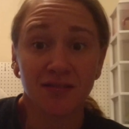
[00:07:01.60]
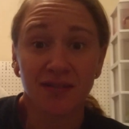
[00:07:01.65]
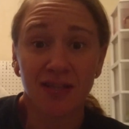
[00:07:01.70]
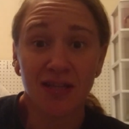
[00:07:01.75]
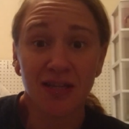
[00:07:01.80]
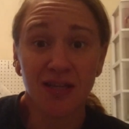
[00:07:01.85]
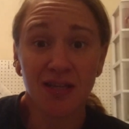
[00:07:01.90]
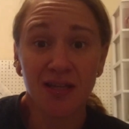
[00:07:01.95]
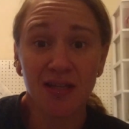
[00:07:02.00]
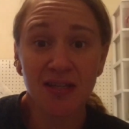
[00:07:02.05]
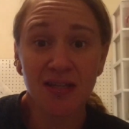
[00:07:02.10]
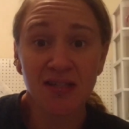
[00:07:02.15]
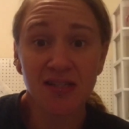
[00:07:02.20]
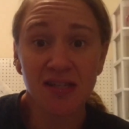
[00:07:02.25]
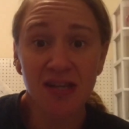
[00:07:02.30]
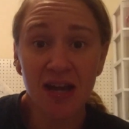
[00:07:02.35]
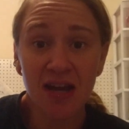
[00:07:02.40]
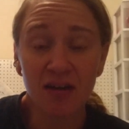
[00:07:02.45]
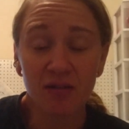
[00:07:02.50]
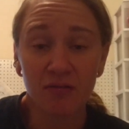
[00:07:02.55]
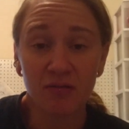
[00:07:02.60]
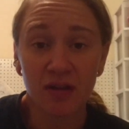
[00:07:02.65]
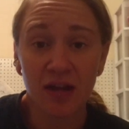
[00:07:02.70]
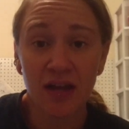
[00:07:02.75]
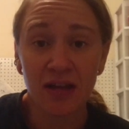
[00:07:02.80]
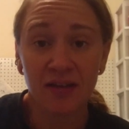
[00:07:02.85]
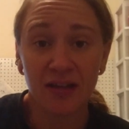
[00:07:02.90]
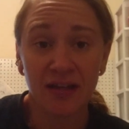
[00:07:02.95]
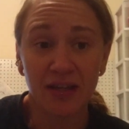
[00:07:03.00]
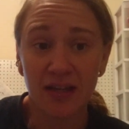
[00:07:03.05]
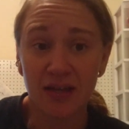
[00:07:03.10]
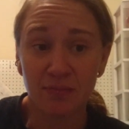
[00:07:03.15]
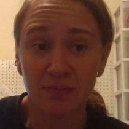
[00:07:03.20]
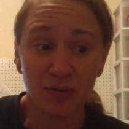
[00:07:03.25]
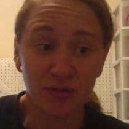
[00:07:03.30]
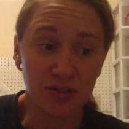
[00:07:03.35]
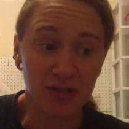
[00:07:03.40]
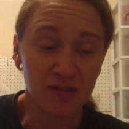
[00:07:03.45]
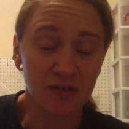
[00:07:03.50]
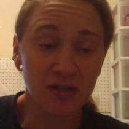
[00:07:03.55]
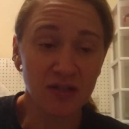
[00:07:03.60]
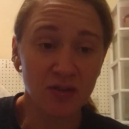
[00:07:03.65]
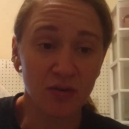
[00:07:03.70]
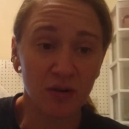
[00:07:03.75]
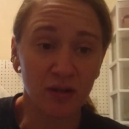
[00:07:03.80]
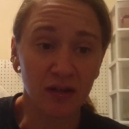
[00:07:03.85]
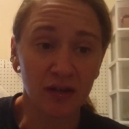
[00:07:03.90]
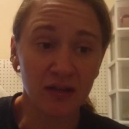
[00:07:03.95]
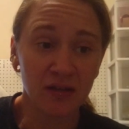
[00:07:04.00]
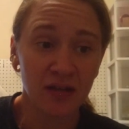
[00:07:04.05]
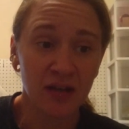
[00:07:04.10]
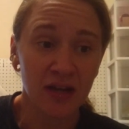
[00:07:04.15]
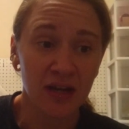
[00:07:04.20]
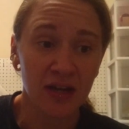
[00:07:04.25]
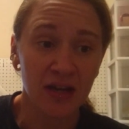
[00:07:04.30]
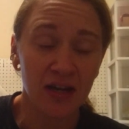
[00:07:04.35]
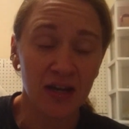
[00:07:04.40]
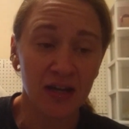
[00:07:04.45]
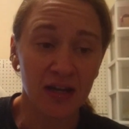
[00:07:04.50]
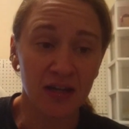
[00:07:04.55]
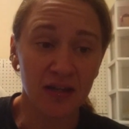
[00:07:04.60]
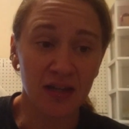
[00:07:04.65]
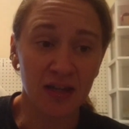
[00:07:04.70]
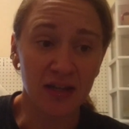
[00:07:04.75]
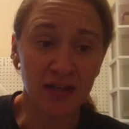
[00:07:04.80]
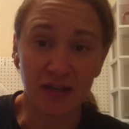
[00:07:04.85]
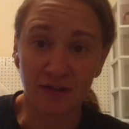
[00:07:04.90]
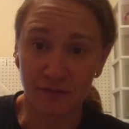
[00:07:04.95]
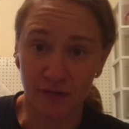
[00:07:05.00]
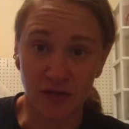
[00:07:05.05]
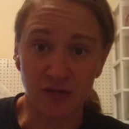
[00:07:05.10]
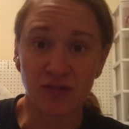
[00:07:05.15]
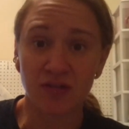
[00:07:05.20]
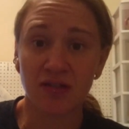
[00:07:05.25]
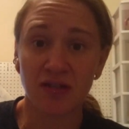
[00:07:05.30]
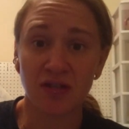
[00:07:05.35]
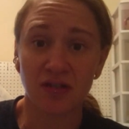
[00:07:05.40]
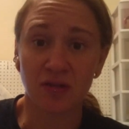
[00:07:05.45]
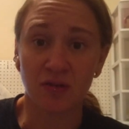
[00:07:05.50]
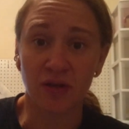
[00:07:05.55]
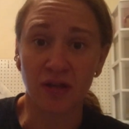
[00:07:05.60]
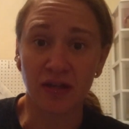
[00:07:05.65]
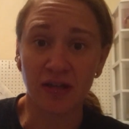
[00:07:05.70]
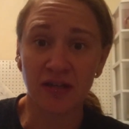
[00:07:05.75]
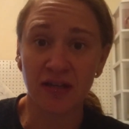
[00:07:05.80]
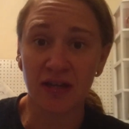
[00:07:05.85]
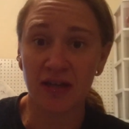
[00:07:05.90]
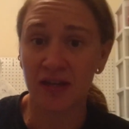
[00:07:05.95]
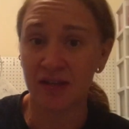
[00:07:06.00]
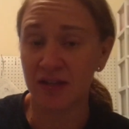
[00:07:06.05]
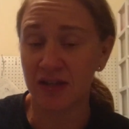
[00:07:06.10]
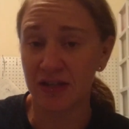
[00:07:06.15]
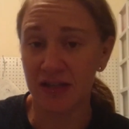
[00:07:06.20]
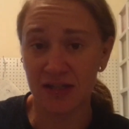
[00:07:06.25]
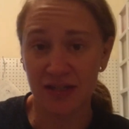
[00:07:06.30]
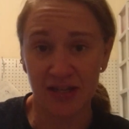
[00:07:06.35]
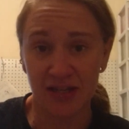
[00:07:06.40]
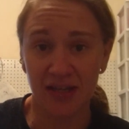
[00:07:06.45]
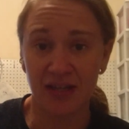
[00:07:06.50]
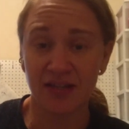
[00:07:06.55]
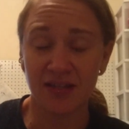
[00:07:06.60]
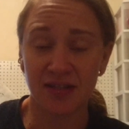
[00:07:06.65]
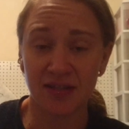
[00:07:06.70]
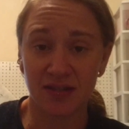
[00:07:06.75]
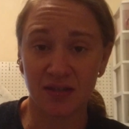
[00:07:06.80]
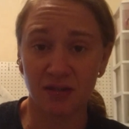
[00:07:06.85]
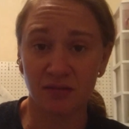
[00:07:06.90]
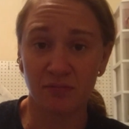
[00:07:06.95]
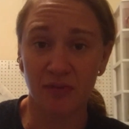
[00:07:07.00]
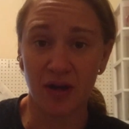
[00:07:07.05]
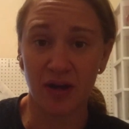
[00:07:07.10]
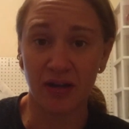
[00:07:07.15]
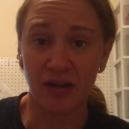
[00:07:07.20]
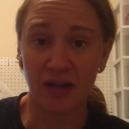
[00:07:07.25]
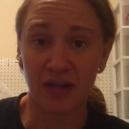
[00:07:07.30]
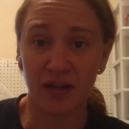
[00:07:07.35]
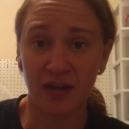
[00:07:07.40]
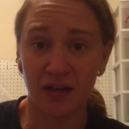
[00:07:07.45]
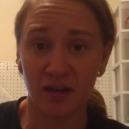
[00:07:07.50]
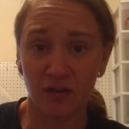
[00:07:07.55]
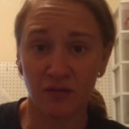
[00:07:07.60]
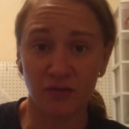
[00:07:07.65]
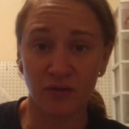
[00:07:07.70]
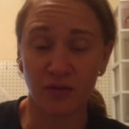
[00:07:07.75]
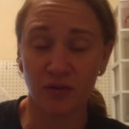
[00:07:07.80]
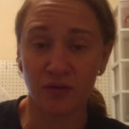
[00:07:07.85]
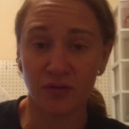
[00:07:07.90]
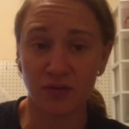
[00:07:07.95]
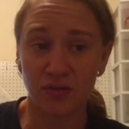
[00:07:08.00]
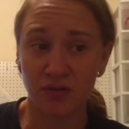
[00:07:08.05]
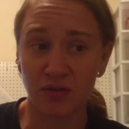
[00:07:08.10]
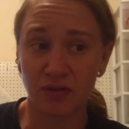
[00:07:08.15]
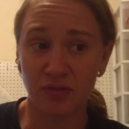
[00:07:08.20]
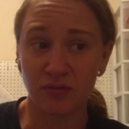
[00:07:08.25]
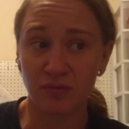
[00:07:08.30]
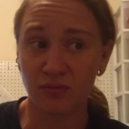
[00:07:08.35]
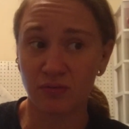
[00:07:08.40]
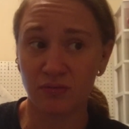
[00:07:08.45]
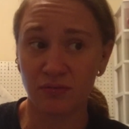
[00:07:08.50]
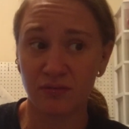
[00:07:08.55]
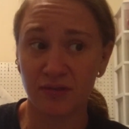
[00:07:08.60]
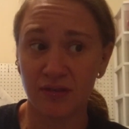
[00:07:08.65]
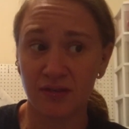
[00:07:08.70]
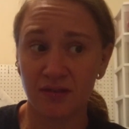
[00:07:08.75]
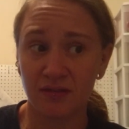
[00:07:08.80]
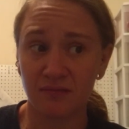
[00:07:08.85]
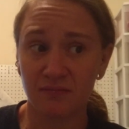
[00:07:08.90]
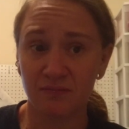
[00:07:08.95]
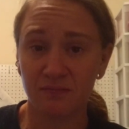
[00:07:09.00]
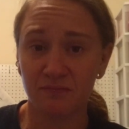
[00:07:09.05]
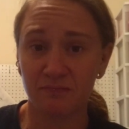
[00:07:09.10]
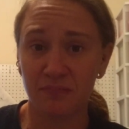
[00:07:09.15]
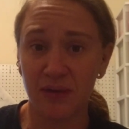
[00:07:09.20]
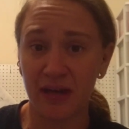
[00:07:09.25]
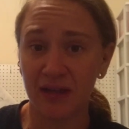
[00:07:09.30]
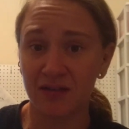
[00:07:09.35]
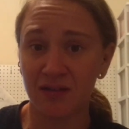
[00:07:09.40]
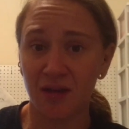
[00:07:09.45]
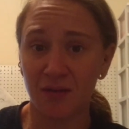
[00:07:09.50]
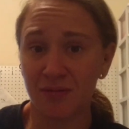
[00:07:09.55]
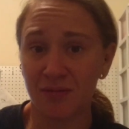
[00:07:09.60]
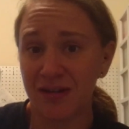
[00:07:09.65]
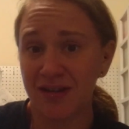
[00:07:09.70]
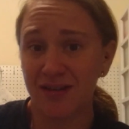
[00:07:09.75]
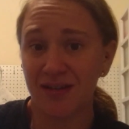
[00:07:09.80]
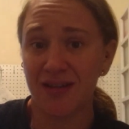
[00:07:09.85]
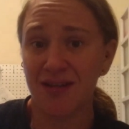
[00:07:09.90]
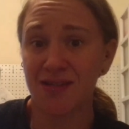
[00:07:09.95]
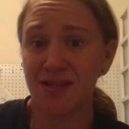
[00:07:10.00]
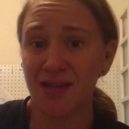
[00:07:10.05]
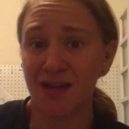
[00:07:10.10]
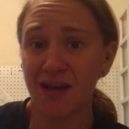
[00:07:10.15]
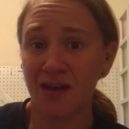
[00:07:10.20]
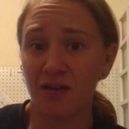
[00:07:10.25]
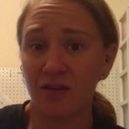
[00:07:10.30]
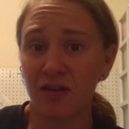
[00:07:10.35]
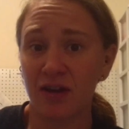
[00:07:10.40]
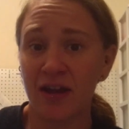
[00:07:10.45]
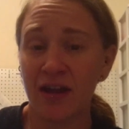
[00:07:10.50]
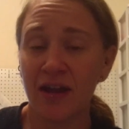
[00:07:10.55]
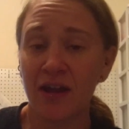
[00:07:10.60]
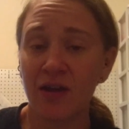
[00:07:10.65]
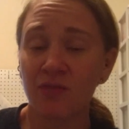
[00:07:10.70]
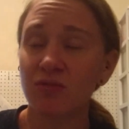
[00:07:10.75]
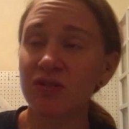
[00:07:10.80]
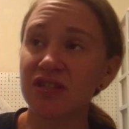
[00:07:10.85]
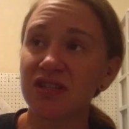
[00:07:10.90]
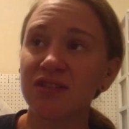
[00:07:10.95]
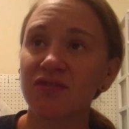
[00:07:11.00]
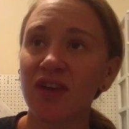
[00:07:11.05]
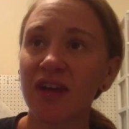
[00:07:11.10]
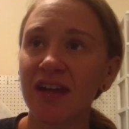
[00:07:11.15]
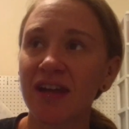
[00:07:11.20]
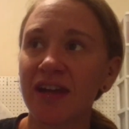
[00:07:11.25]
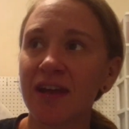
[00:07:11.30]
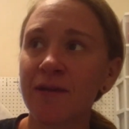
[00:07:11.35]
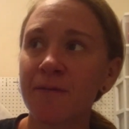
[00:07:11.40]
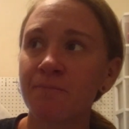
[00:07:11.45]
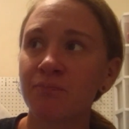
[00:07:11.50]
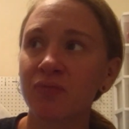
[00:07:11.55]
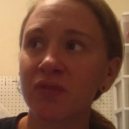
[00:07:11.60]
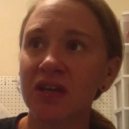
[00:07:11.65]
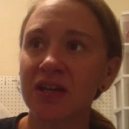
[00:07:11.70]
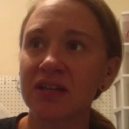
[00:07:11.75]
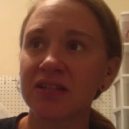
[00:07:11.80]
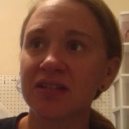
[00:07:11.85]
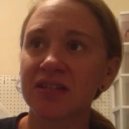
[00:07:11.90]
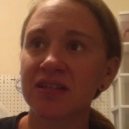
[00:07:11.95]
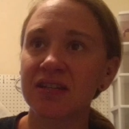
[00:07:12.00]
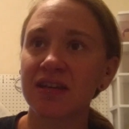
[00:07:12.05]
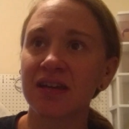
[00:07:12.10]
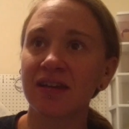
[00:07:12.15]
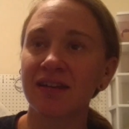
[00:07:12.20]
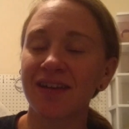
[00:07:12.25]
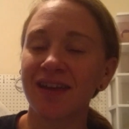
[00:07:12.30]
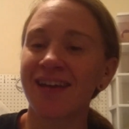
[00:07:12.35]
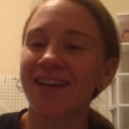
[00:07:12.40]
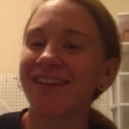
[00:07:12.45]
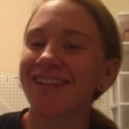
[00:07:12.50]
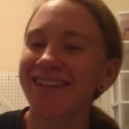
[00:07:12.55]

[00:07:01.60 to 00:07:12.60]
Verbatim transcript: He cleans it out. Like, he puts it in the toilet, and then he flushes the toilet, and then he takes his little potty over to the bathtub and he cleans it out. Which is funny, because he,